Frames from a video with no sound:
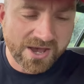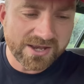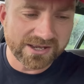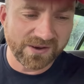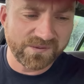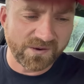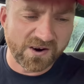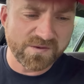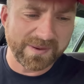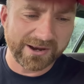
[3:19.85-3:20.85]
you get
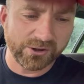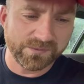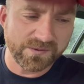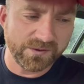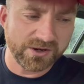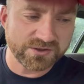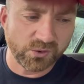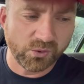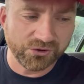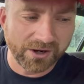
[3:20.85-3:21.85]
£5 off your first
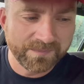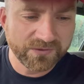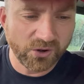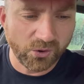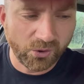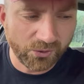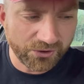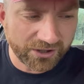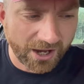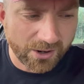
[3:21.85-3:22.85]
order or
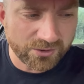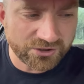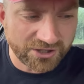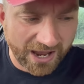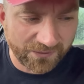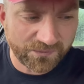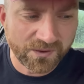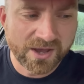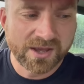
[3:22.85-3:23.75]
the code Geoff,